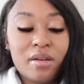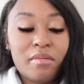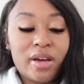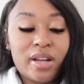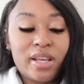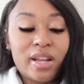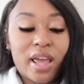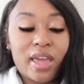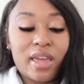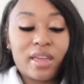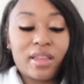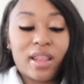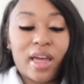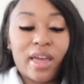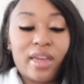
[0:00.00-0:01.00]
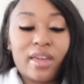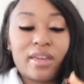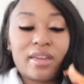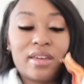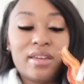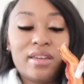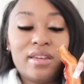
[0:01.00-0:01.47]
but it ain't like
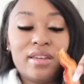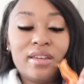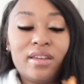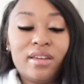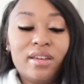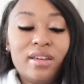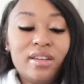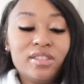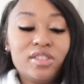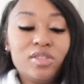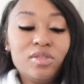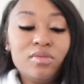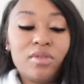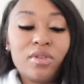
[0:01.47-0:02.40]
too